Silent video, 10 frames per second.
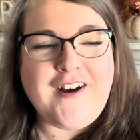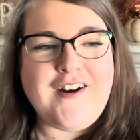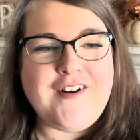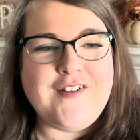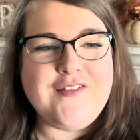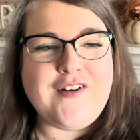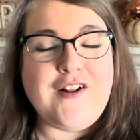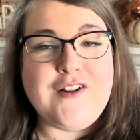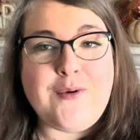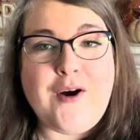of
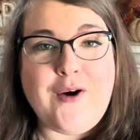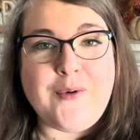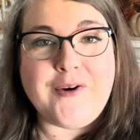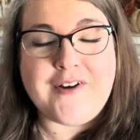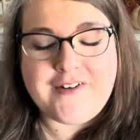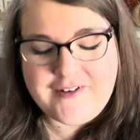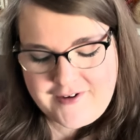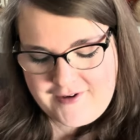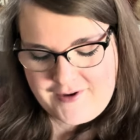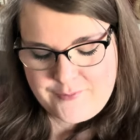Aloha Orchid,
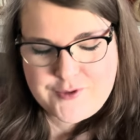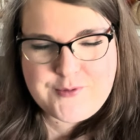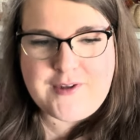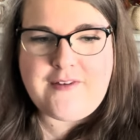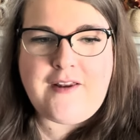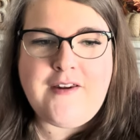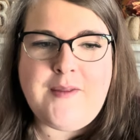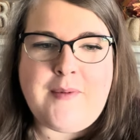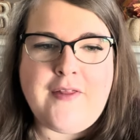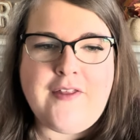which was a scent of the
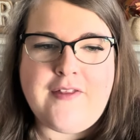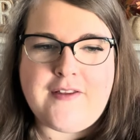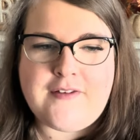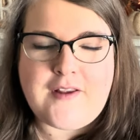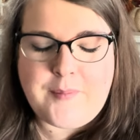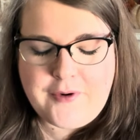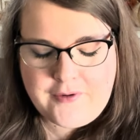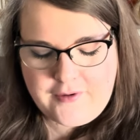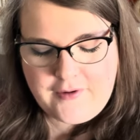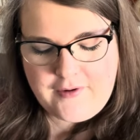month of this summer.
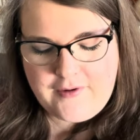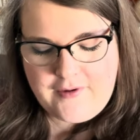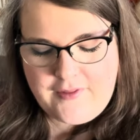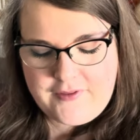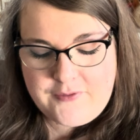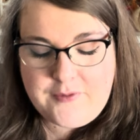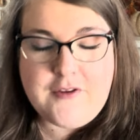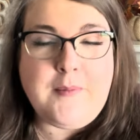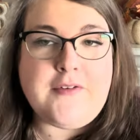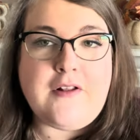This one
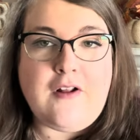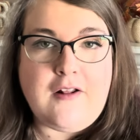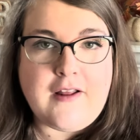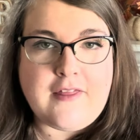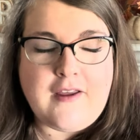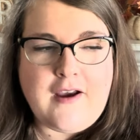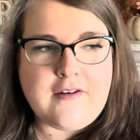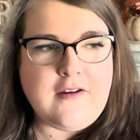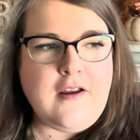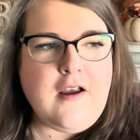smells a lot like that.
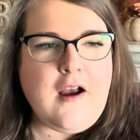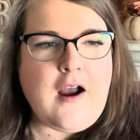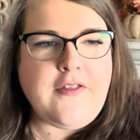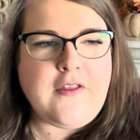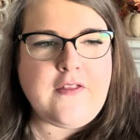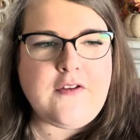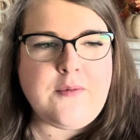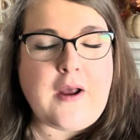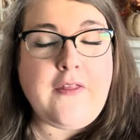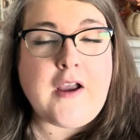I think this
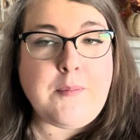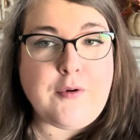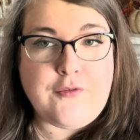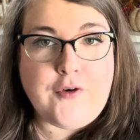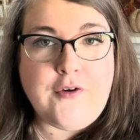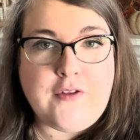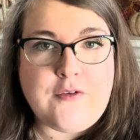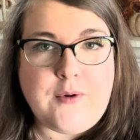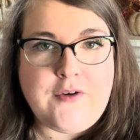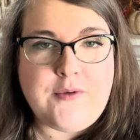one, I think I prefer this
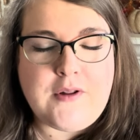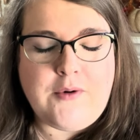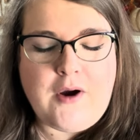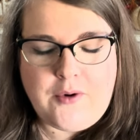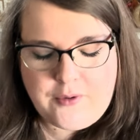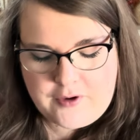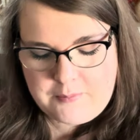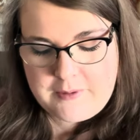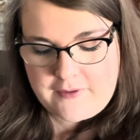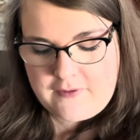one to Aloha Orchid,
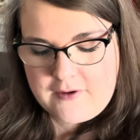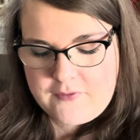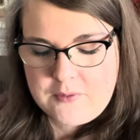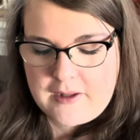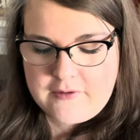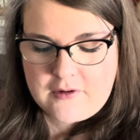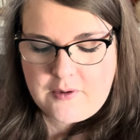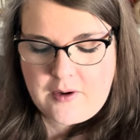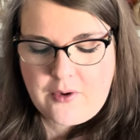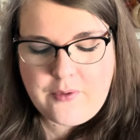but I think if you liked
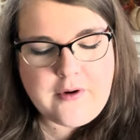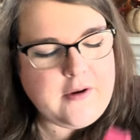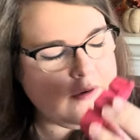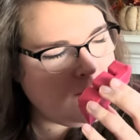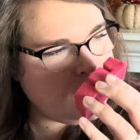Aloha Orchid,